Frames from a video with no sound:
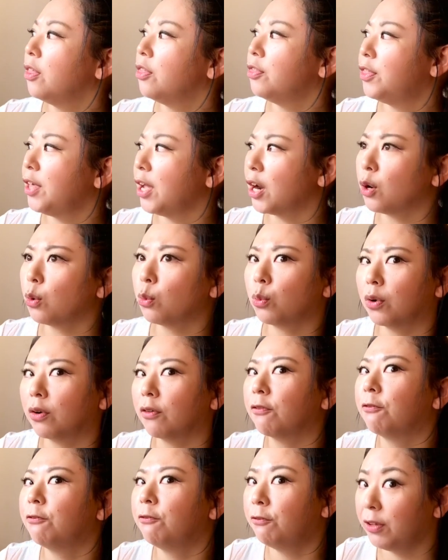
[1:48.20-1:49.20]
There were
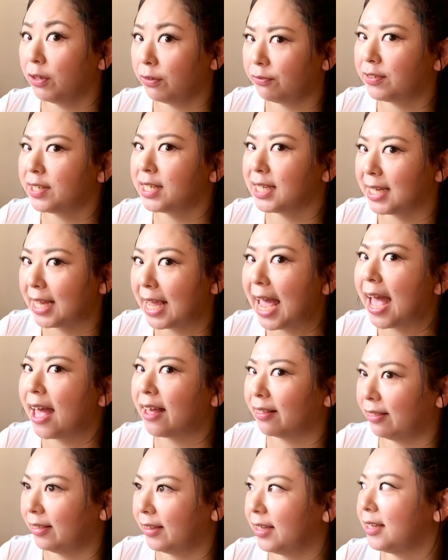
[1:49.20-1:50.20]
50
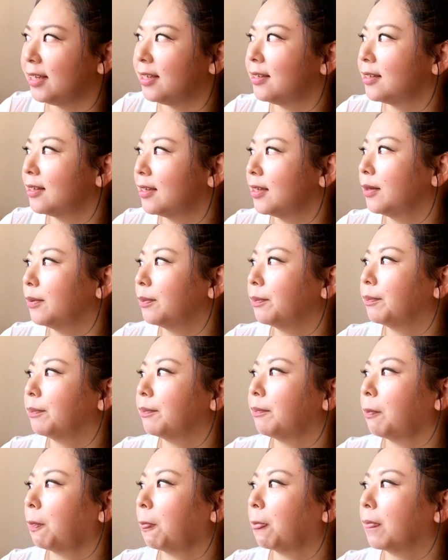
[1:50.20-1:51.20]
at least,
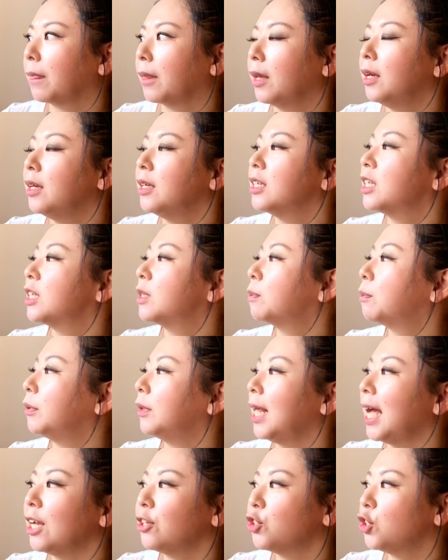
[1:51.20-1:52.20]

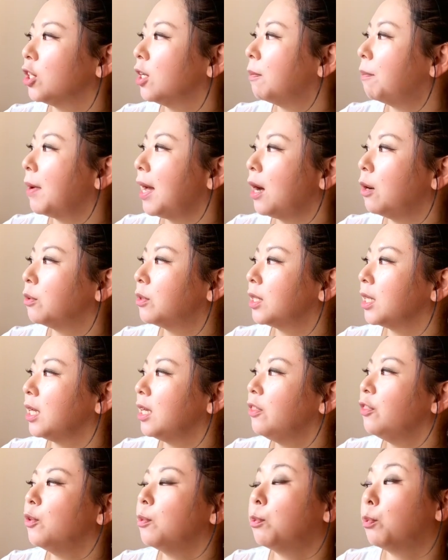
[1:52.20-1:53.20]
splashing about
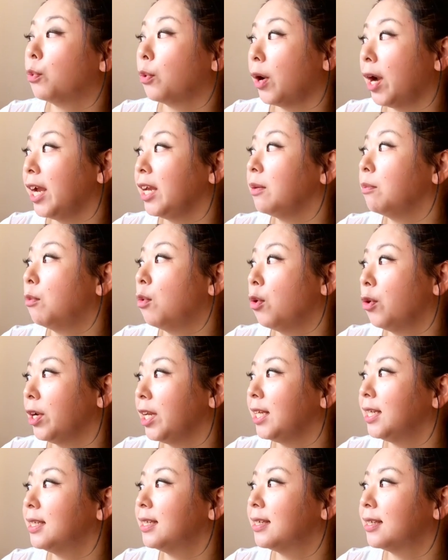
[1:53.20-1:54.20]
in the bright
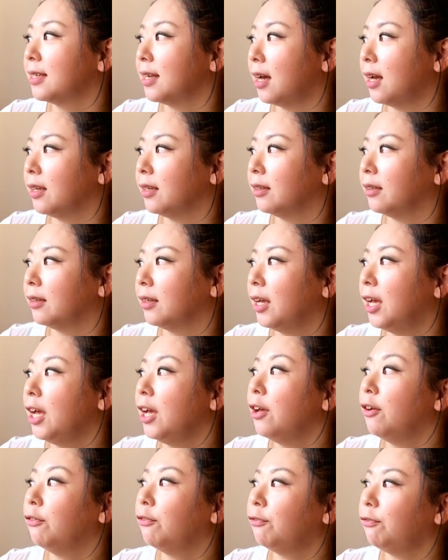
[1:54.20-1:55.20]
morning sun,
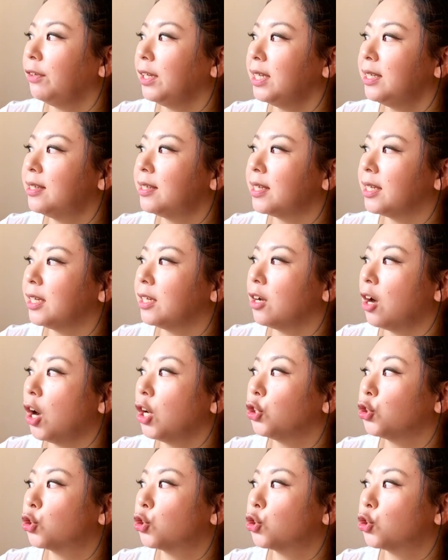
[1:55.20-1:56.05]
feasting on